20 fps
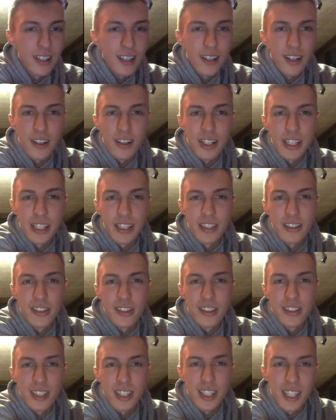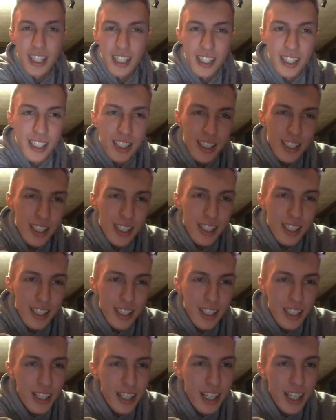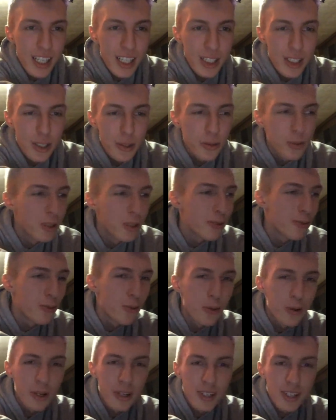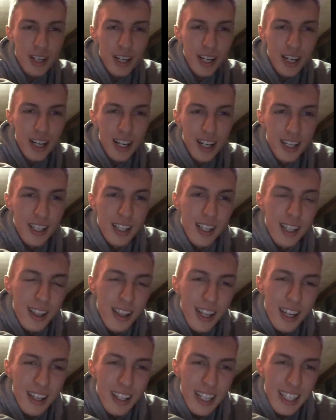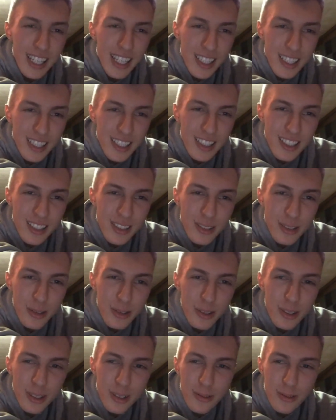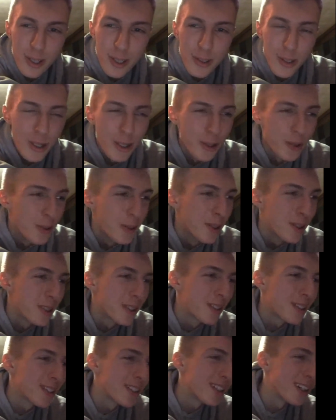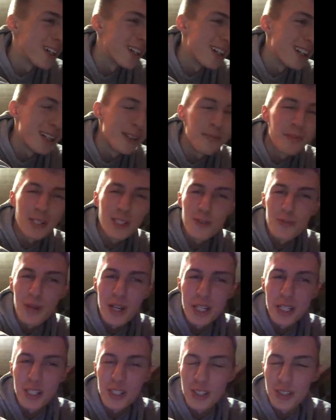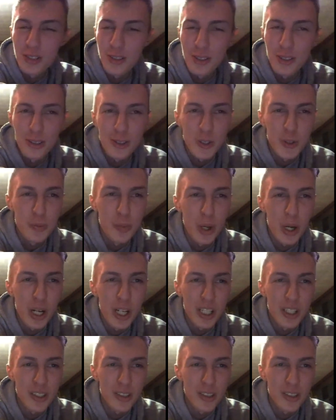Alrighty, this is Andy234. La Leyenda del Zorro Rojo. My Spanish is a little spotty,